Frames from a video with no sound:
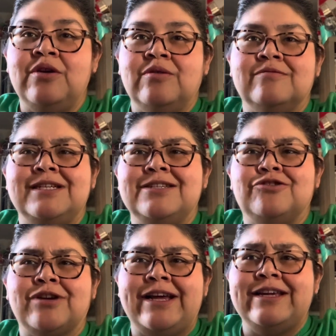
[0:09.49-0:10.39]
We
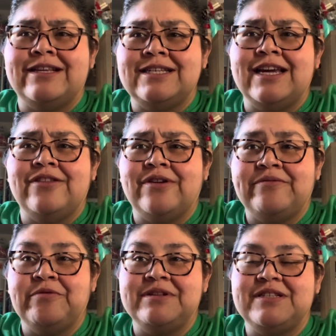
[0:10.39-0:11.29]
try and get together
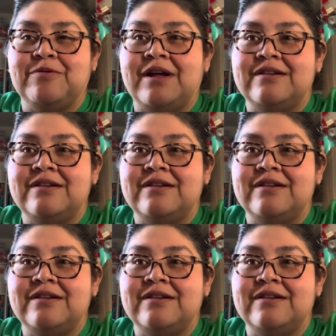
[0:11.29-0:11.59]
every once in a while.